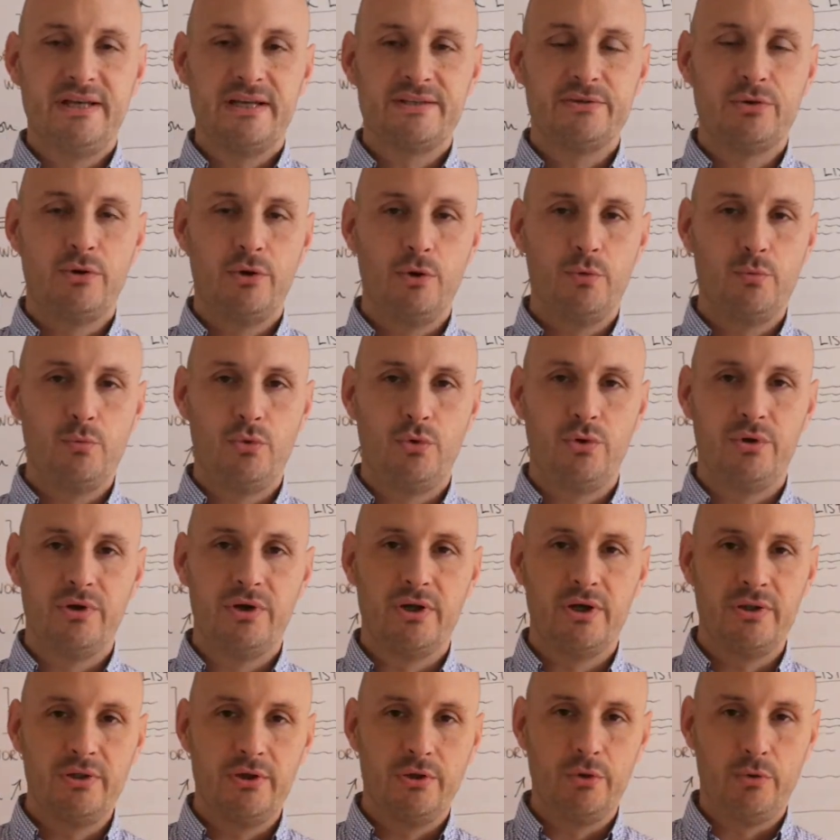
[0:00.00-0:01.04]
that homework
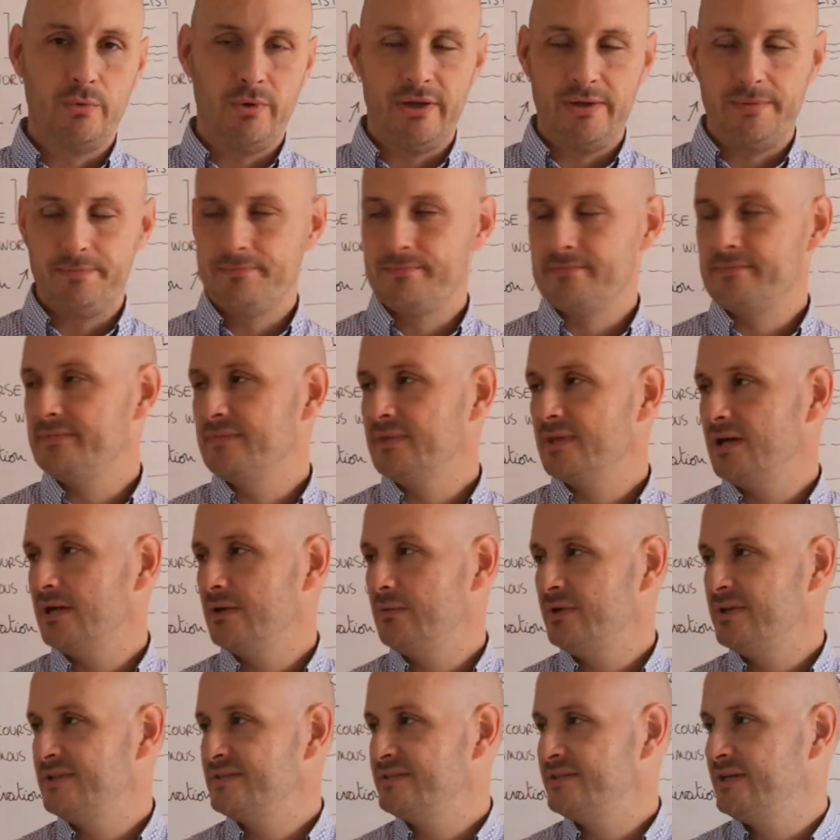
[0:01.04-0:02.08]
another way.
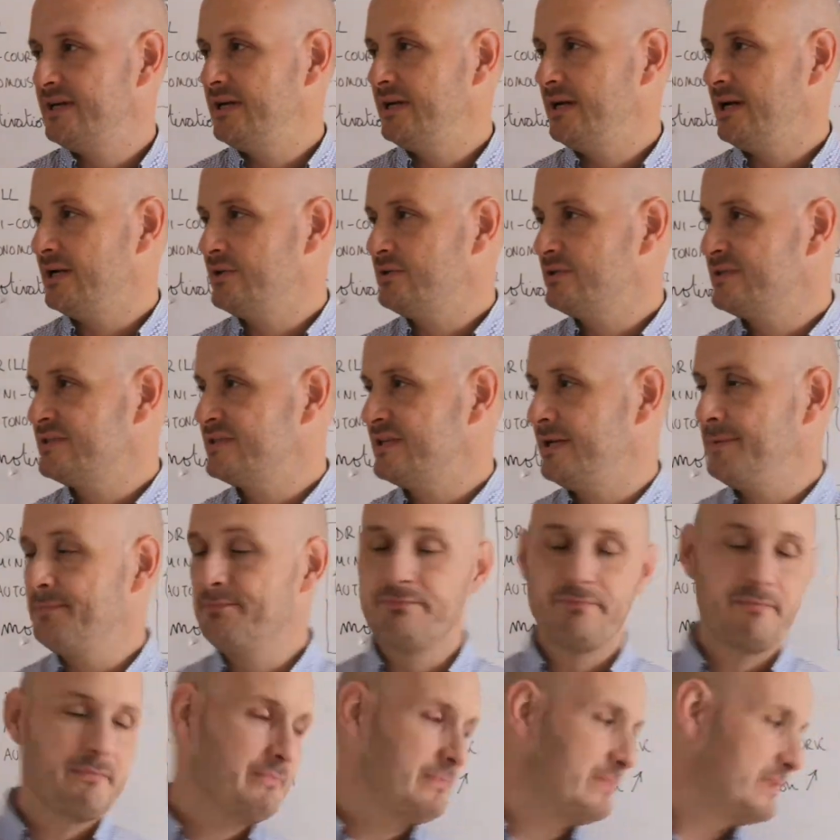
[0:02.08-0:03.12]
Let's say I just say,
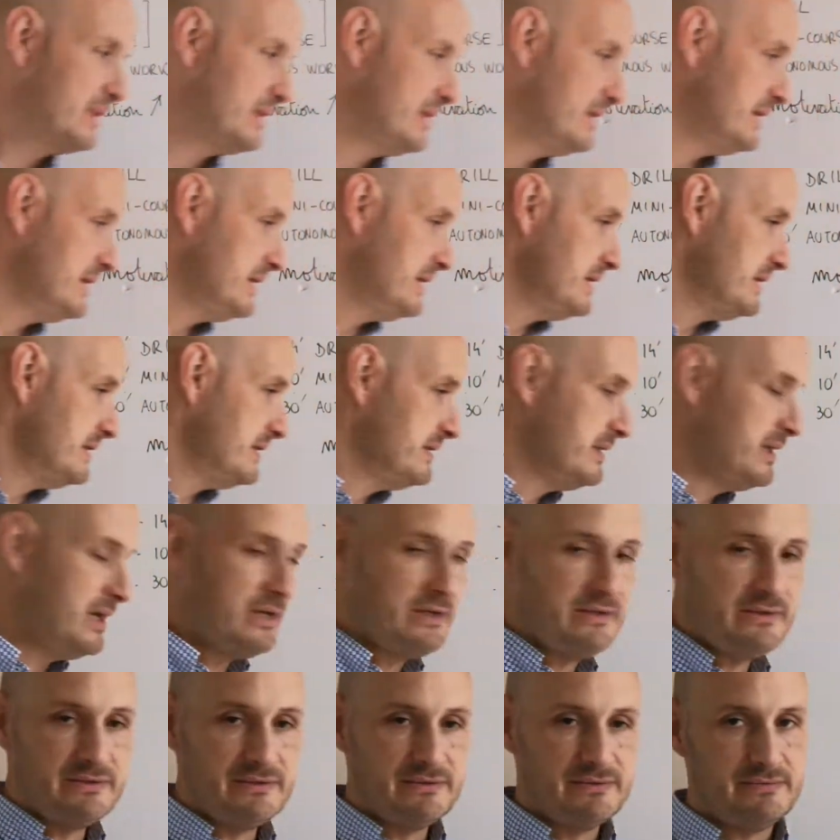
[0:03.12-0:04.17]
there
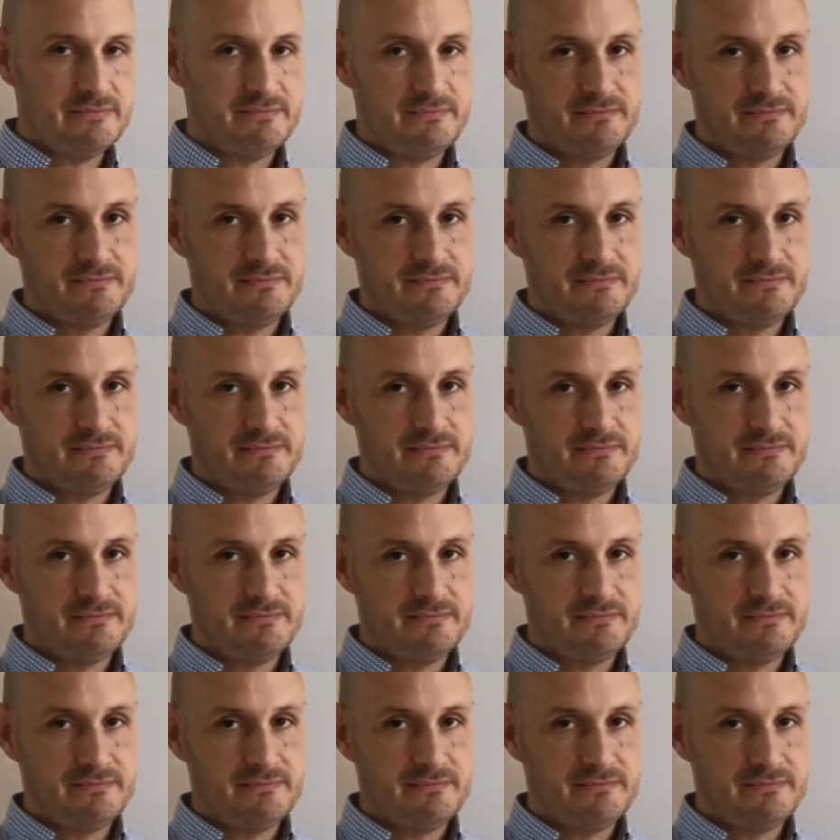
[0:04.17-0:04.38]
are